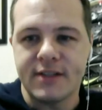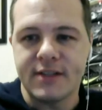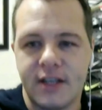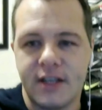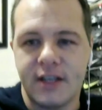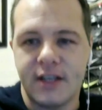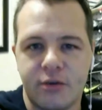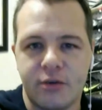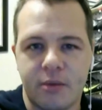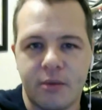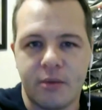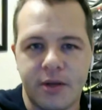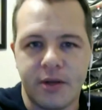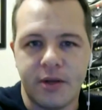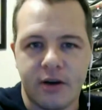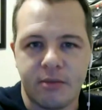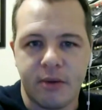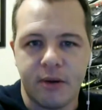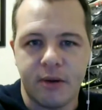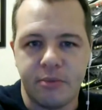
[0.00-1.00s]
year when we
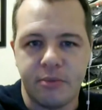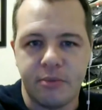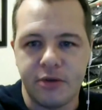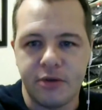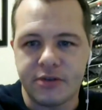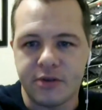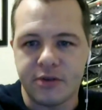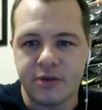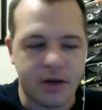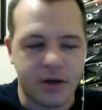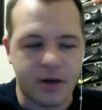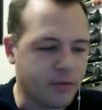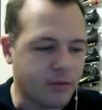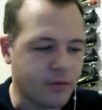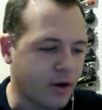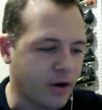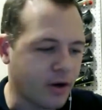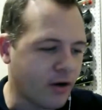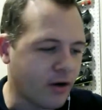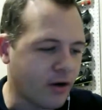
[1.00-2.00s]
talk about boots. So we're going to
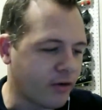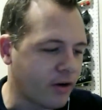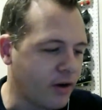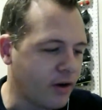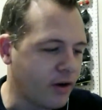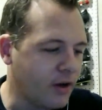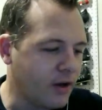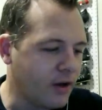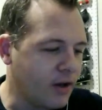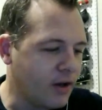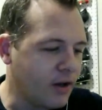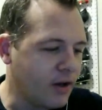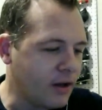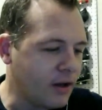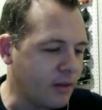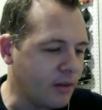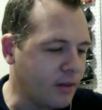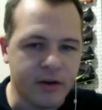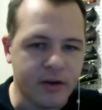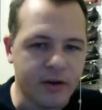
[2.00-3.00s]
run over. Let
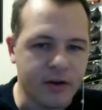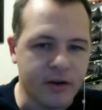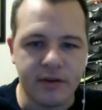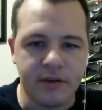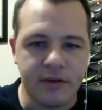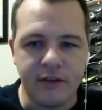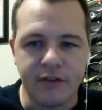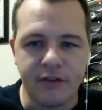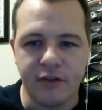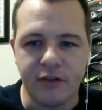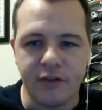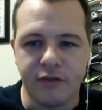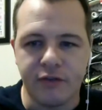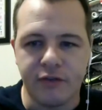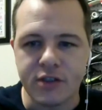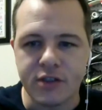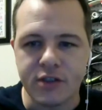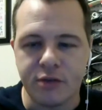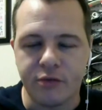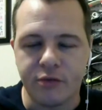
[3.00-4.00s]
me give the
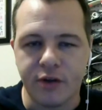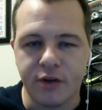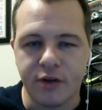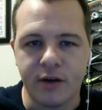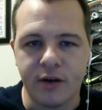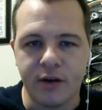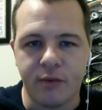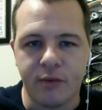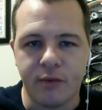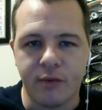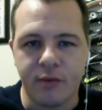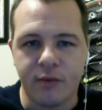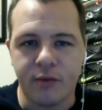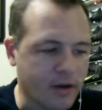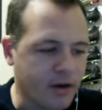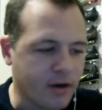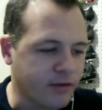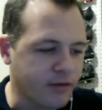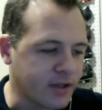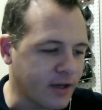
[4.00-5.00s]
folks a rundown of what we're going to
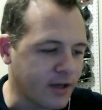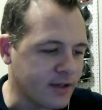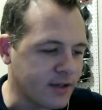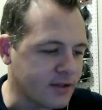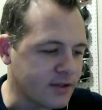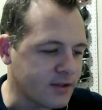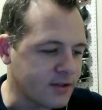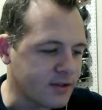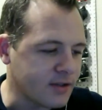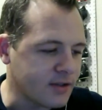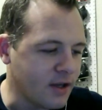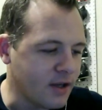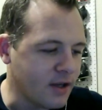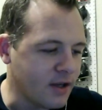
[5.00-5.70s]
cover today, since